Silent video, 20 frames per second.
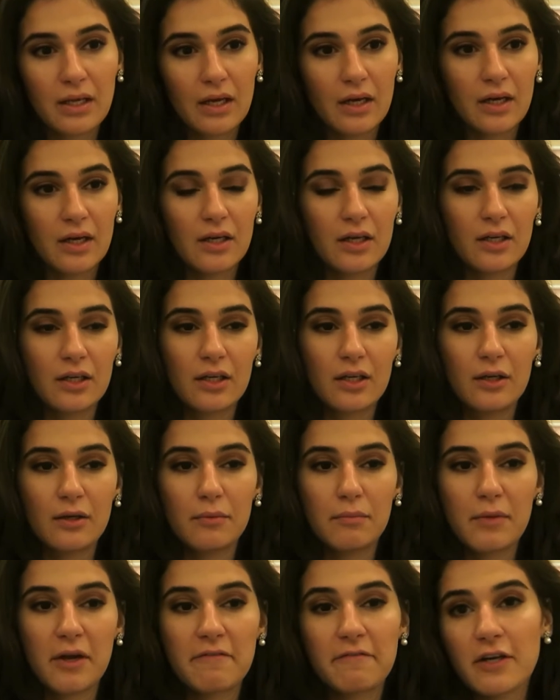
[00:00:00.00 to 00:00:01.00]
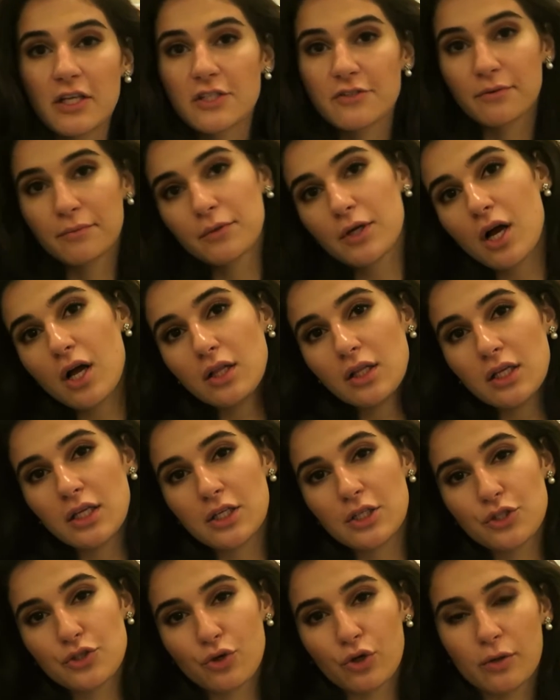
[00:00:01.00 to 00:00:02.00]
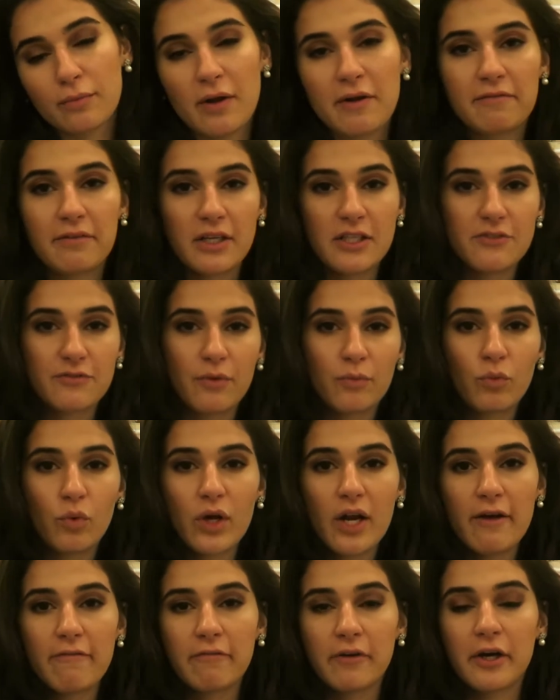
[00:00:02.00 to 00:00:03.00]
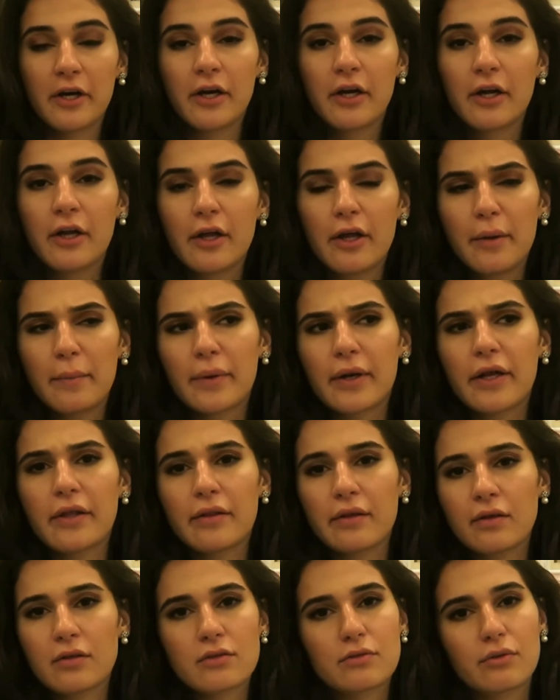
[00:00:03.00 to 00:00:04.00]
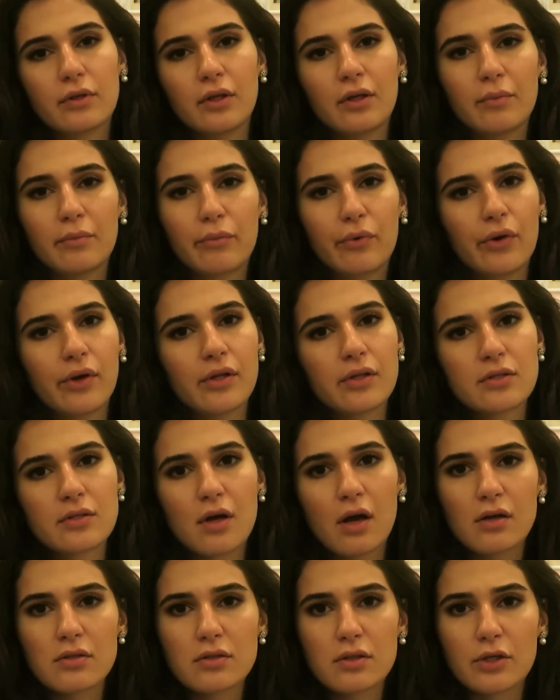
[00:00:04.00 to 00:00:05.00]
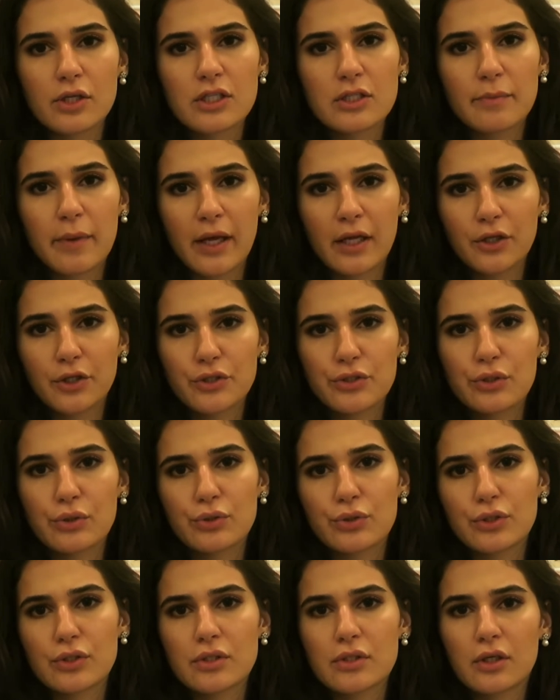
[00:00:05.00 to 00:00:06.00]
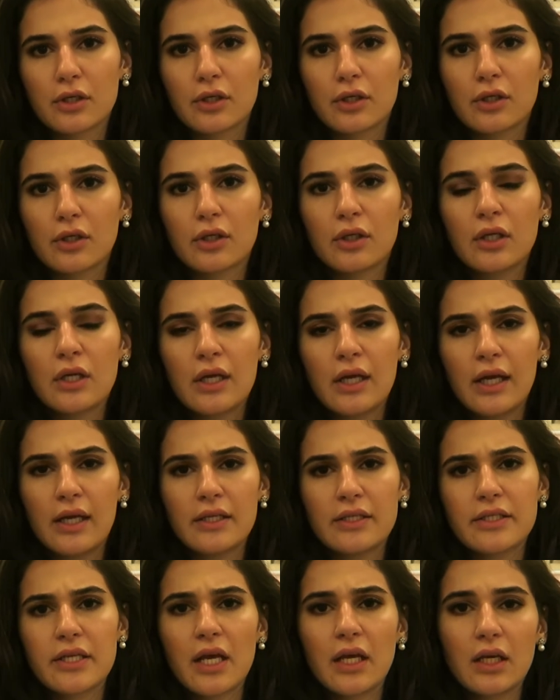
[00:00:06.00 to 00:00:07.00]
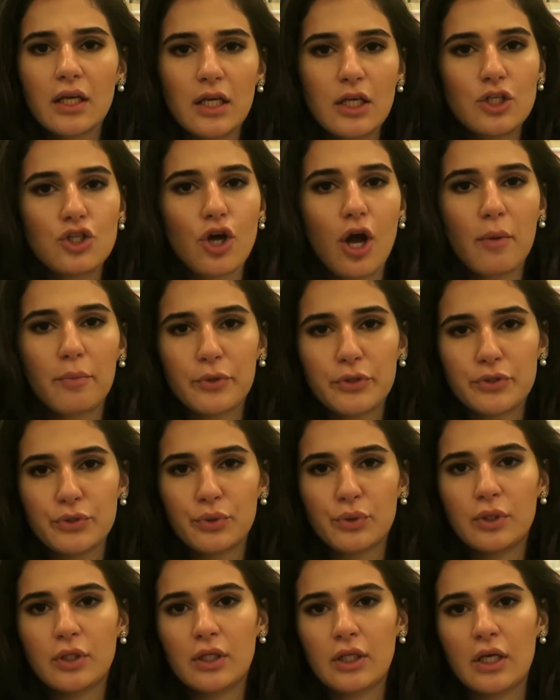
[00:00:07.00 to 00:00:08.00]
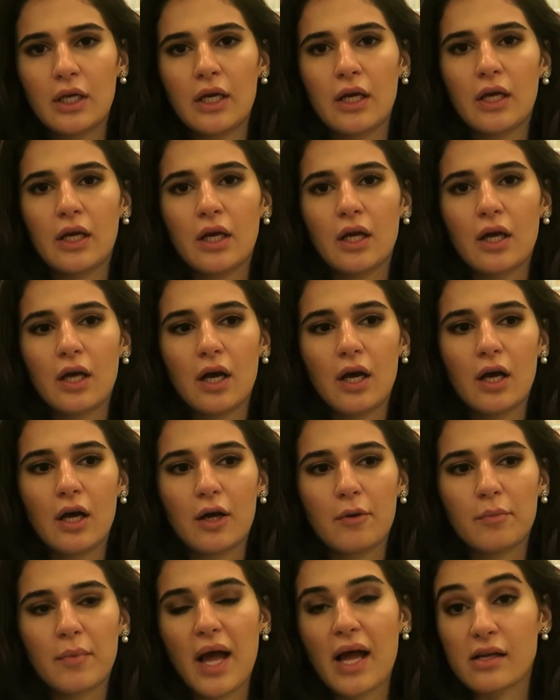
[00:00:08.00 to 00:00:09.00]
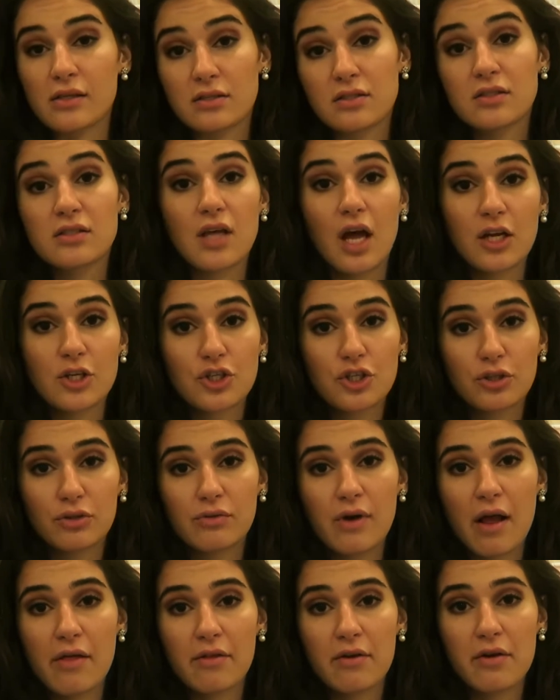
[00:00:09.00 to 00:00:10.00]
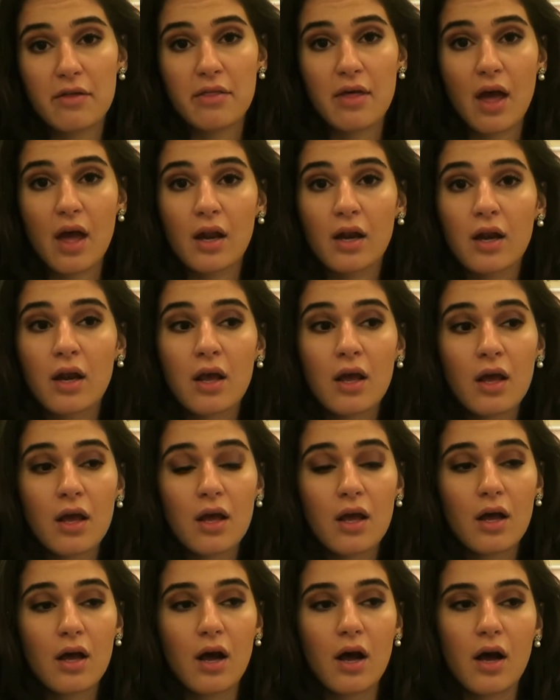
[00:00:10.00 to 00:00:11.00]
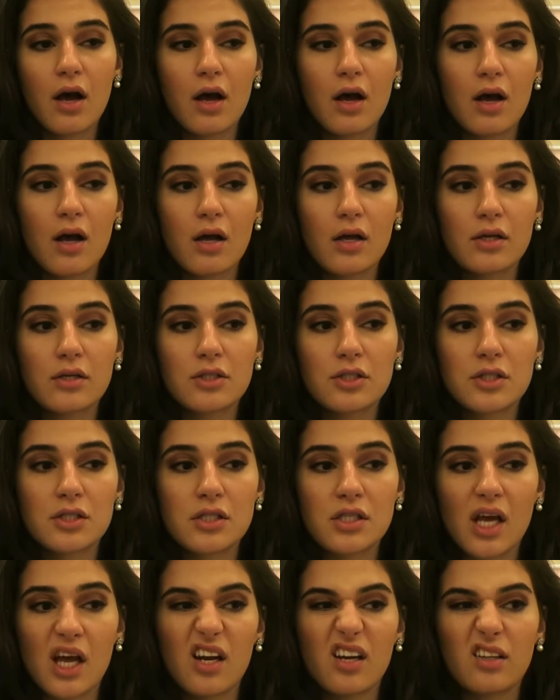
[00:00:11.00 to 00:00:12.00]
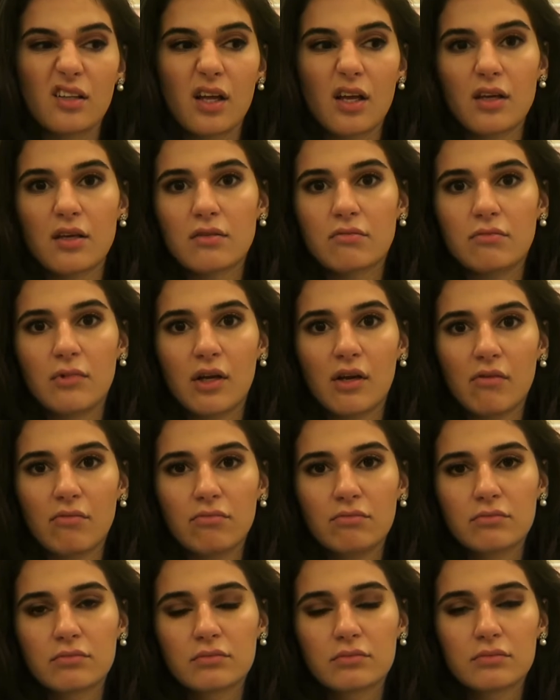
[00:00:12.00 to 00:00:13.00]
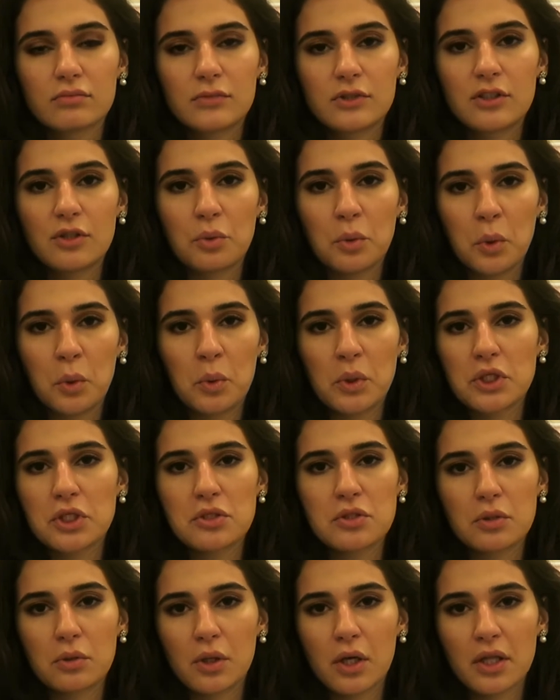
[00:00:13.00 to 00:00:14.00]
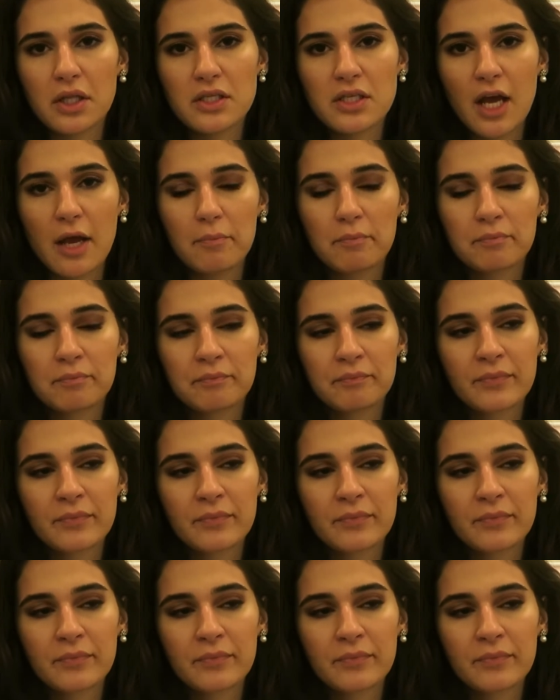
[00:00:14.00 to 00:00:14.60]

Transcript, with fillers: uh, my friends from college or my friends from whatever but I think it's really important to also expand your social circle and take each opportunity um, as such rather than uh, just kind of like you know doing what you do all the time